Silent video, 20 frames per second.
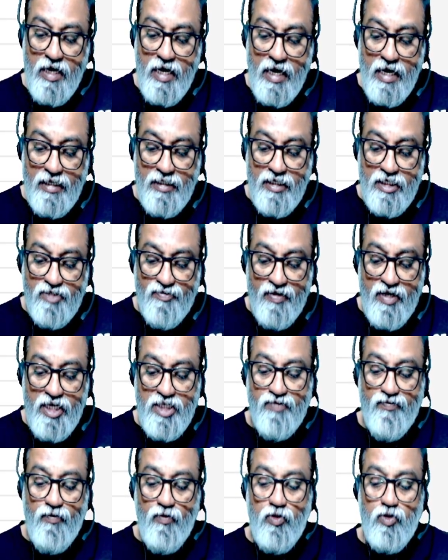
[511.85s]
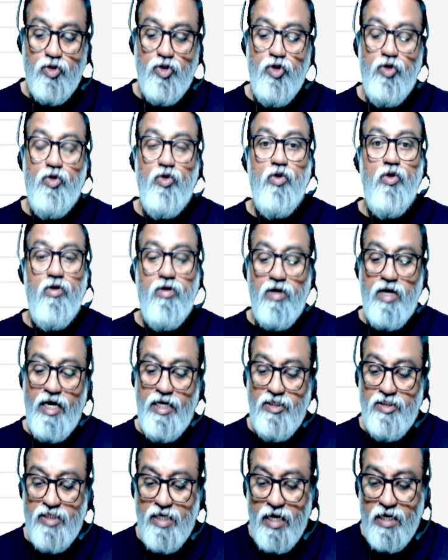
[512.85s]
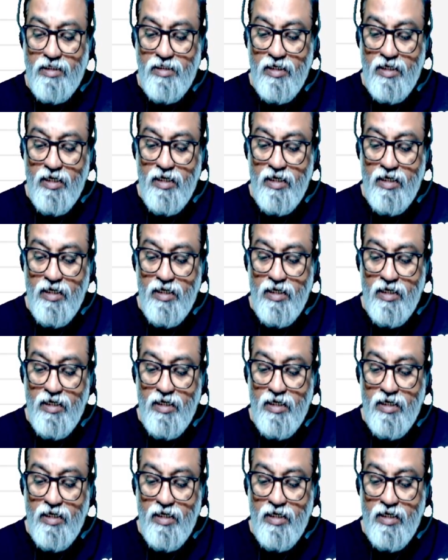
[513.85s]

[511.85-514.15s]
and this one is force due to right charge.